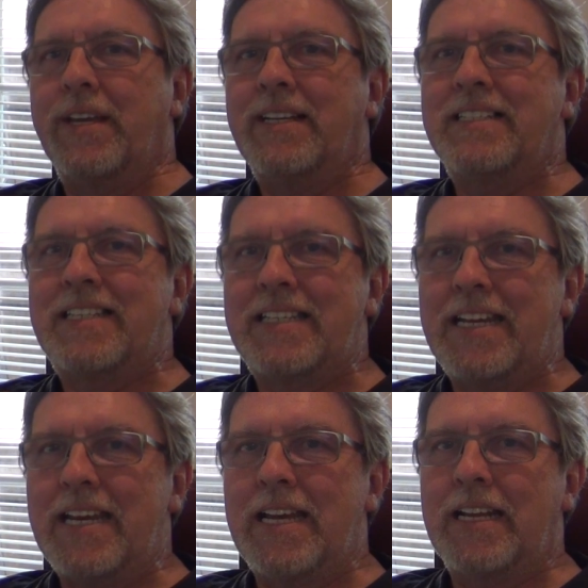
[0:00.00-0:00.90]

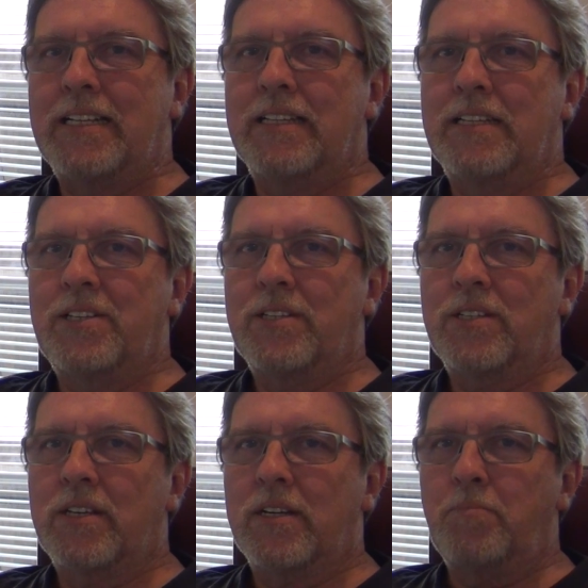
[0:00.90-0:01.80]
Instead, this
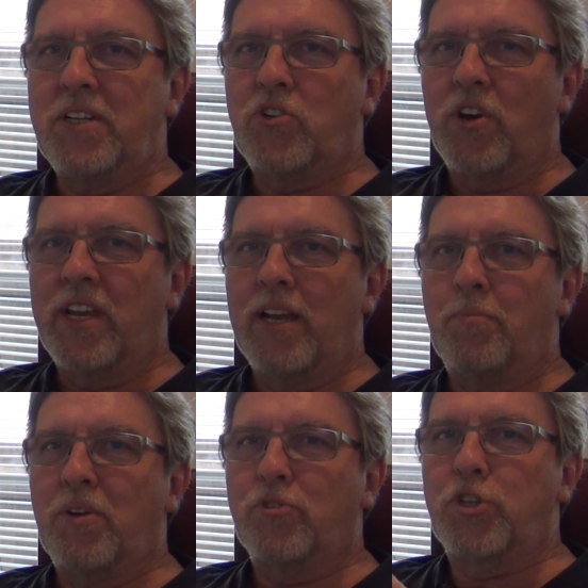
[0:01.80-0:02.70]
is going to be talking
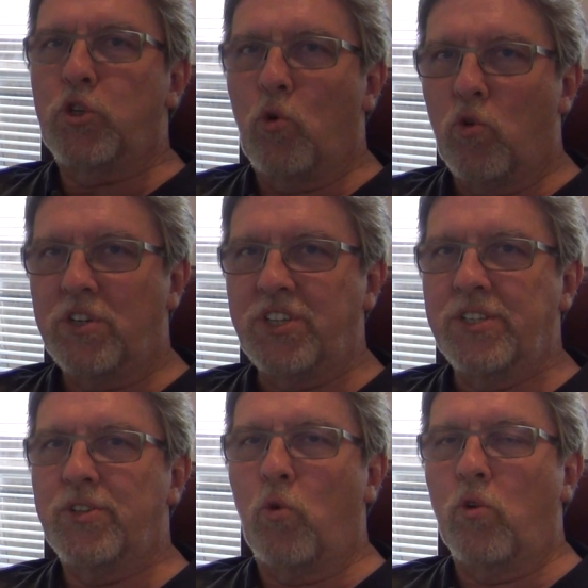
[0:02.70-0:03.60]
about
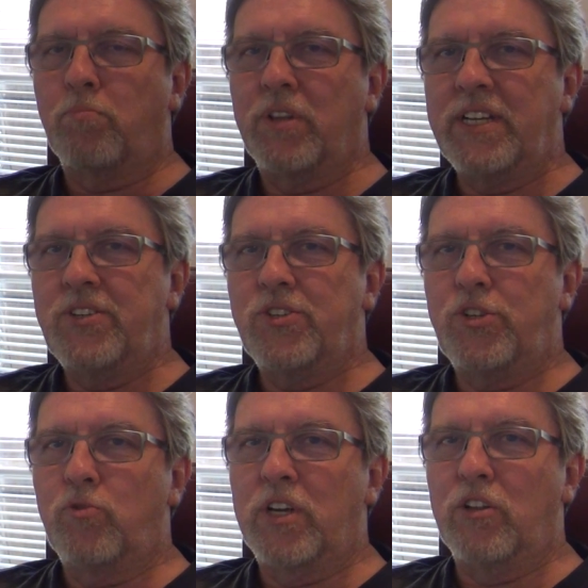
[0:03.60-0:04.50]
sources or
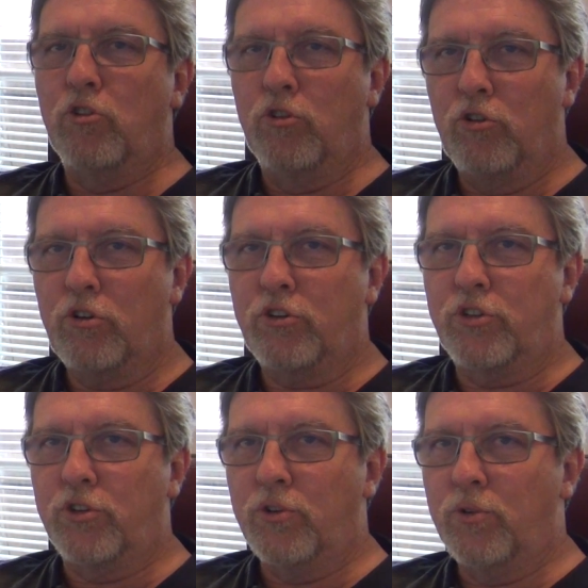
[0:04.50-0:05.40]
places you can look
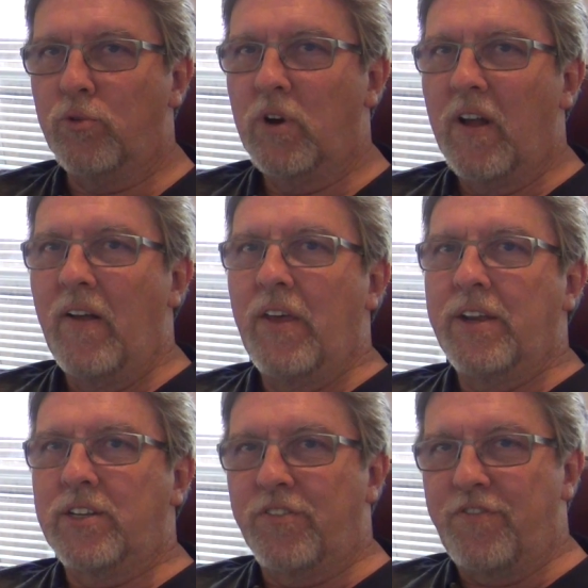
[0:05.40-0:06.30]
to
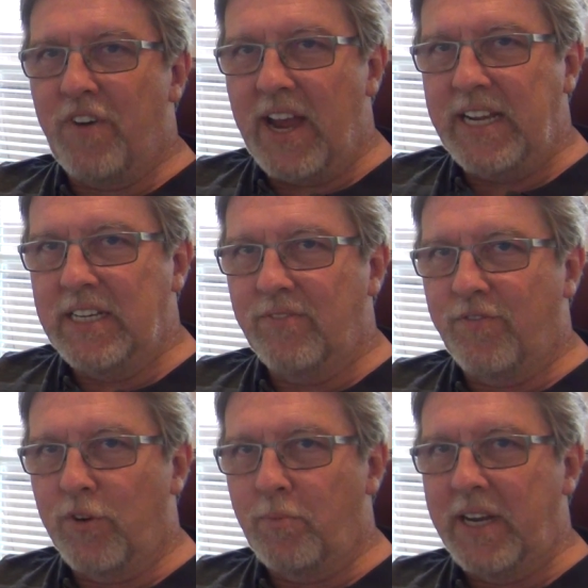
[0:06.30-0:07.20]
find
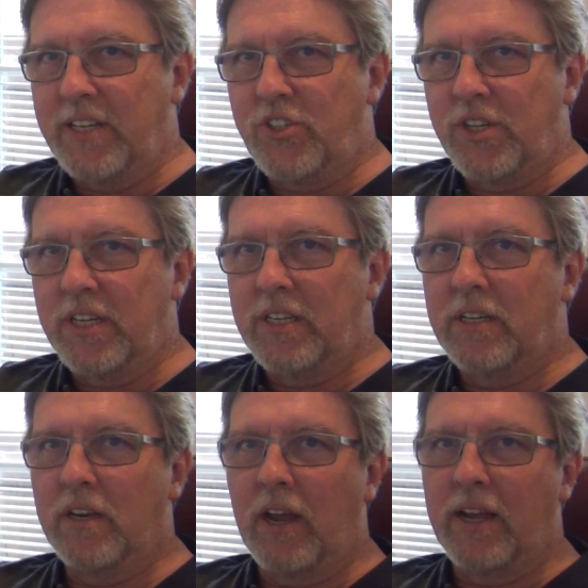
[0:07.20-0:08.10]

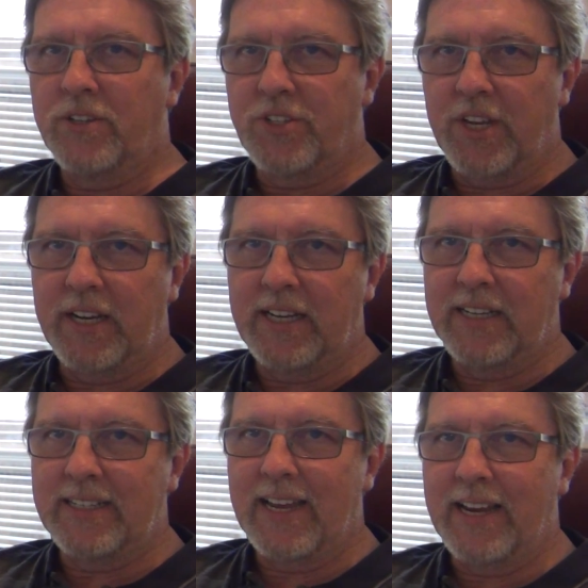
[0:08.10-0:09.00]
information on studying
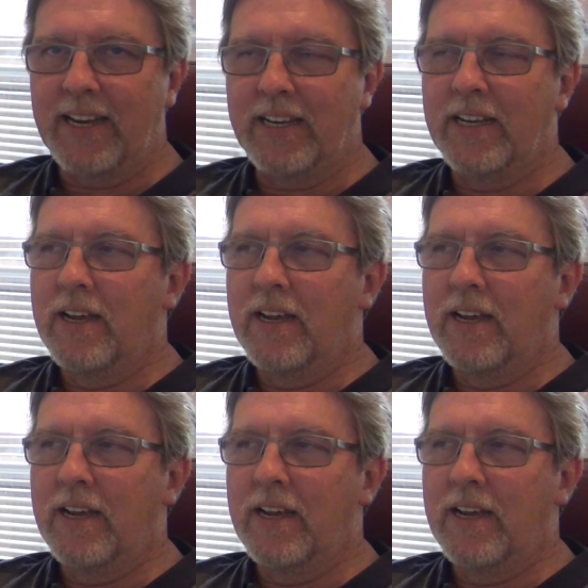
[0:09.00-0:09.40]
Italian.